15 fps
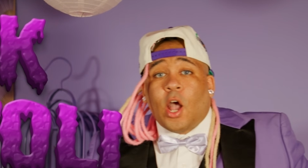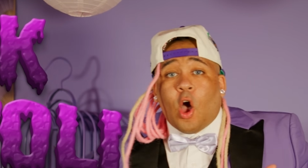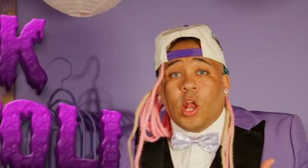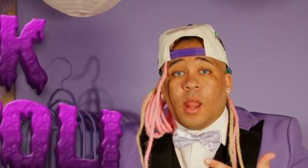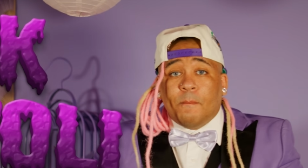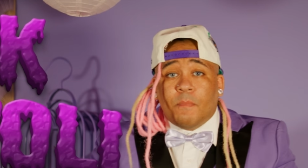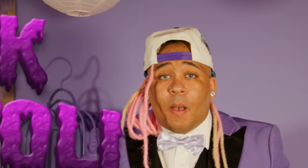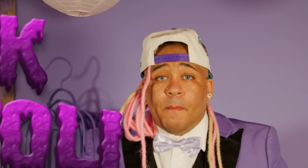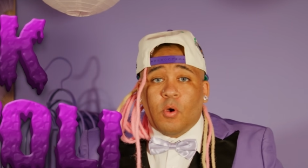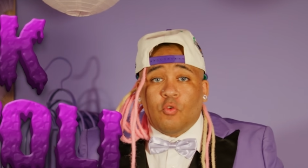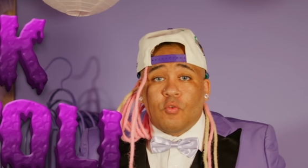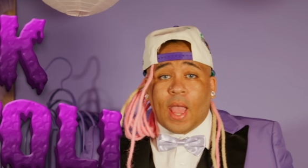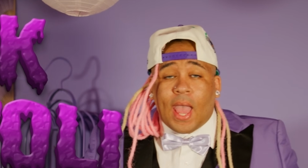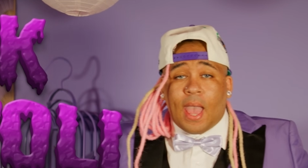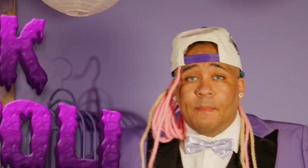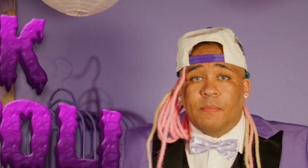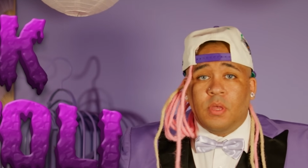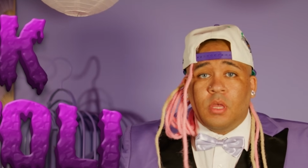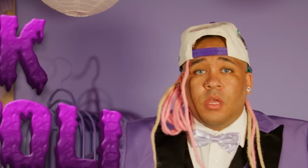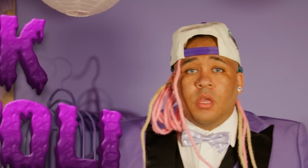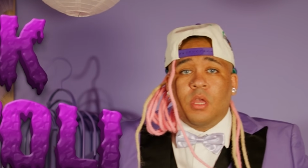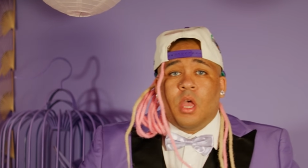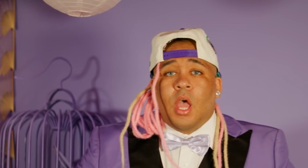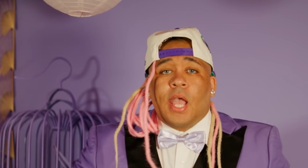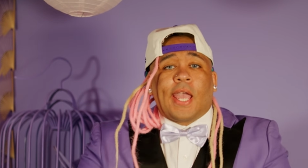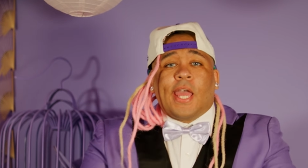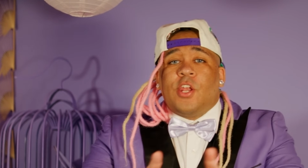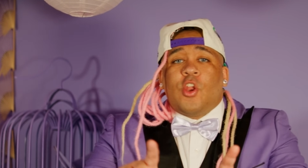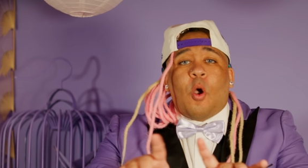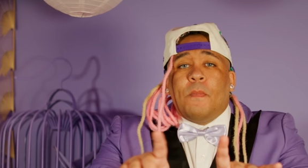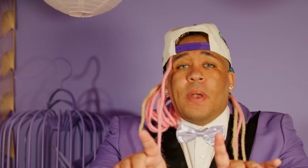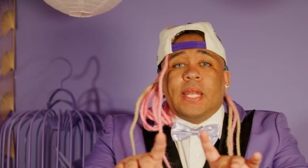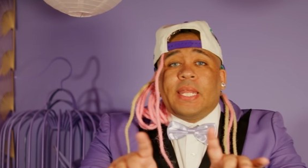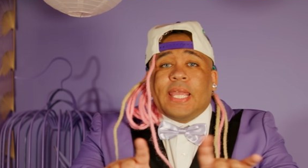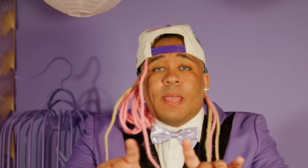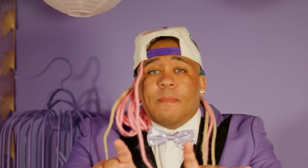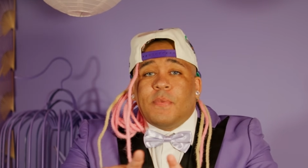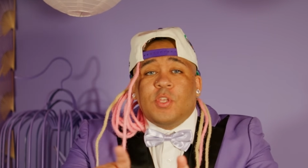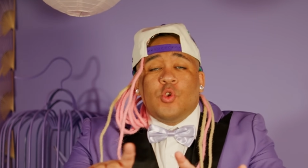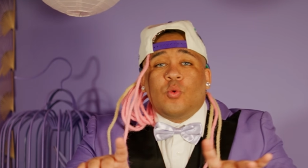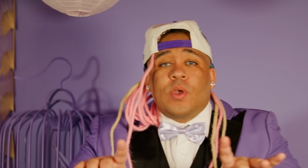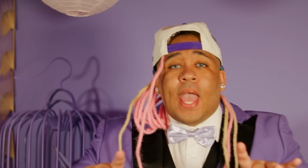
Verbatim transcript: I call it mumble rap. Can nobody hear me?